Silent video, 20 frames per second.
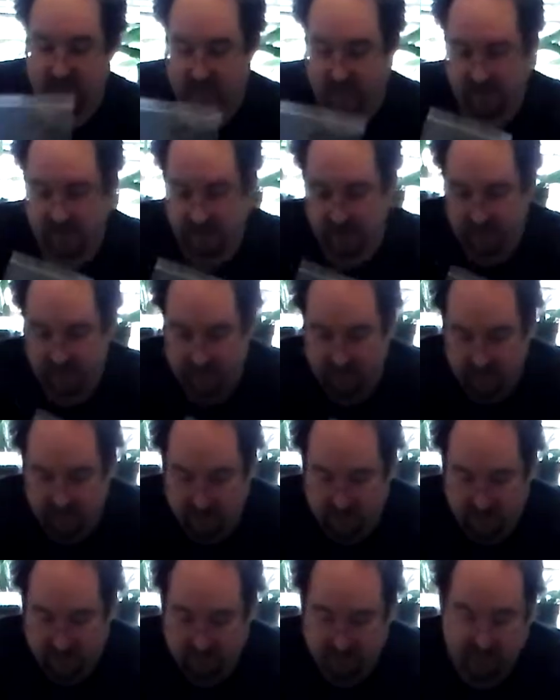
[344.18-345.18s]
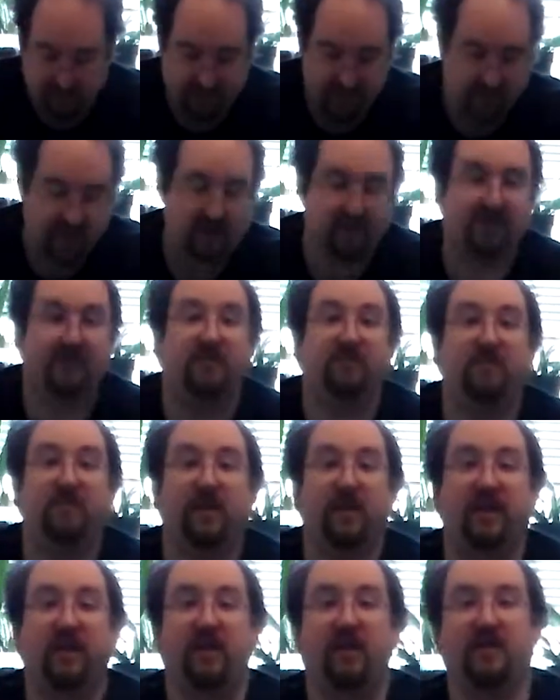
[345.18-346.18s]
And we've got some
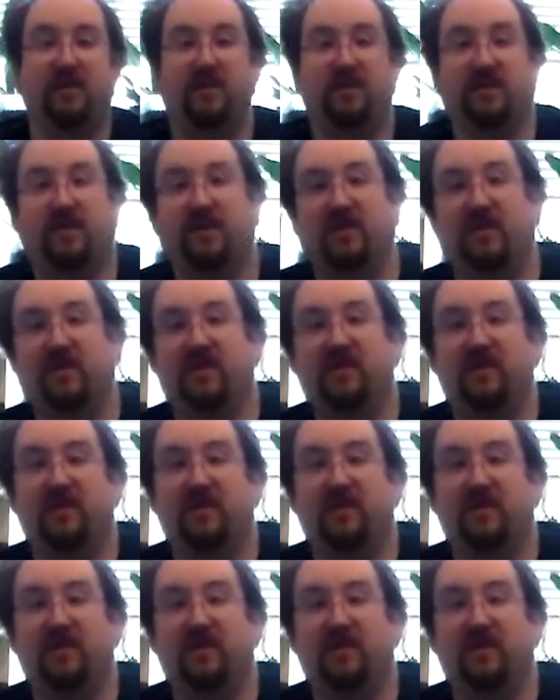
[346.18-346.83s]
minis.